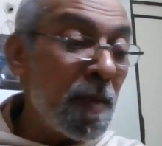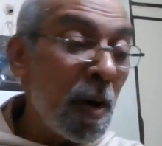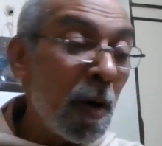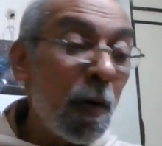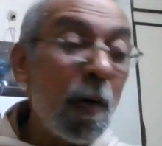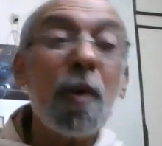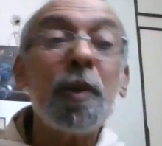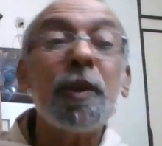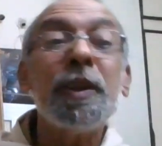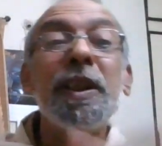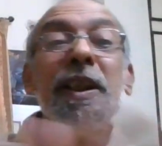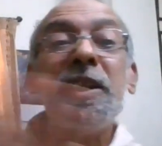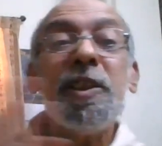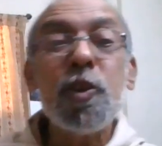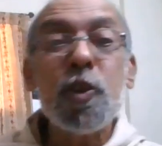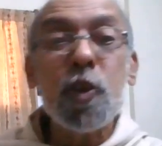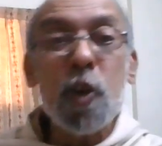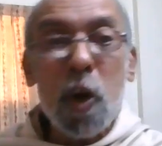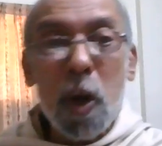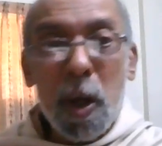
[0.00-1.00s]
or the
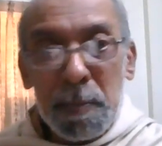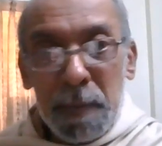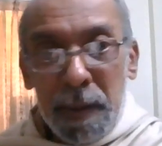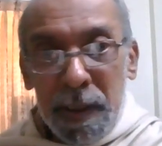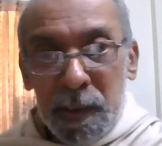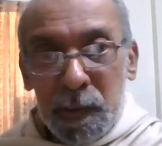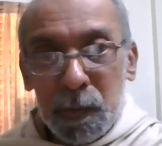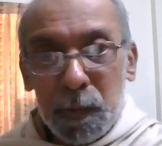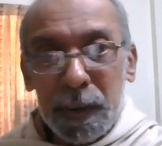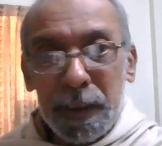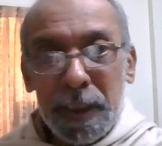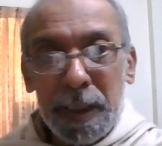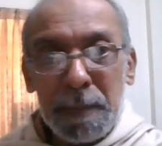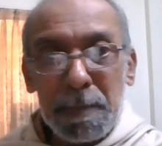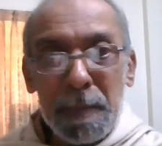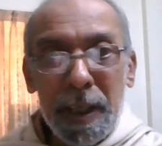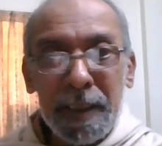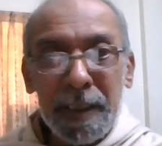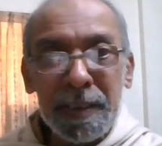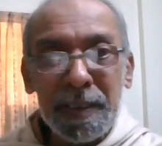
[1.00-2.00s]
enjoyments for that
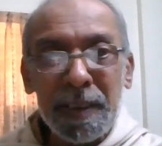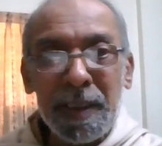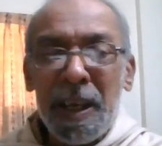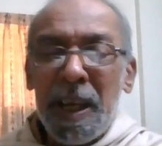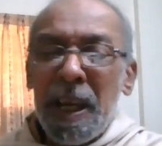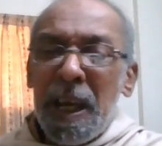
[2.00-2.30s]
matter.